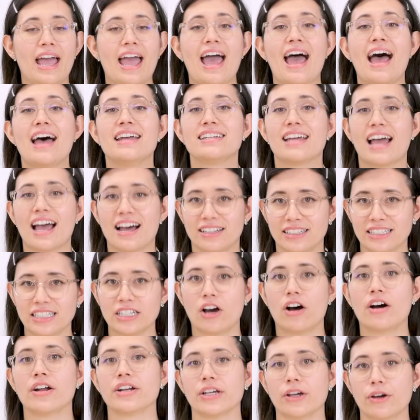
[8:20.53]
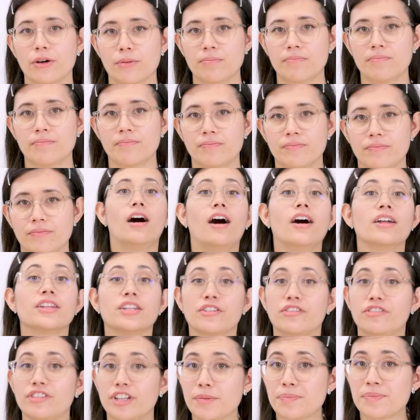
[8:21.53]
and LE audio, on
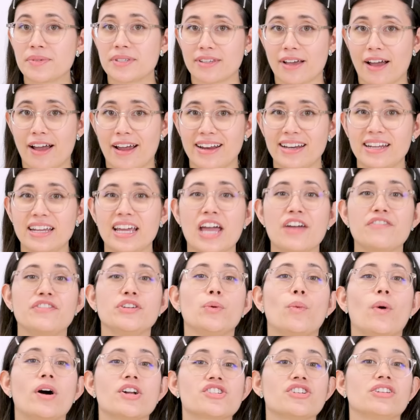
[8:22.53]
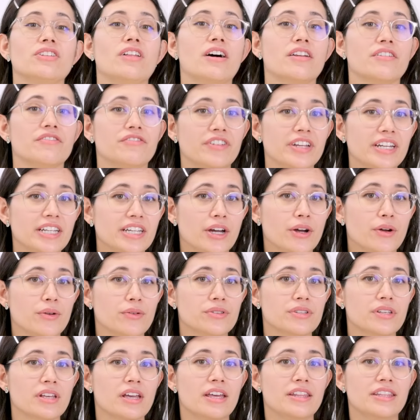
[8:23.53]
the flip side, if you watch a lot of
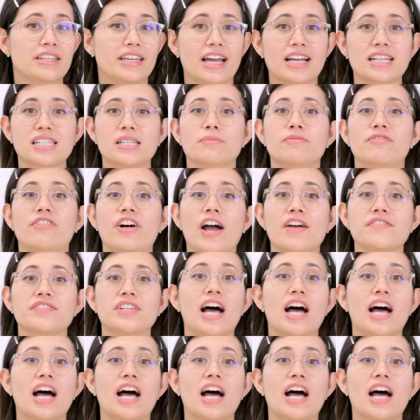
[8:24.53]
videos, the XM5's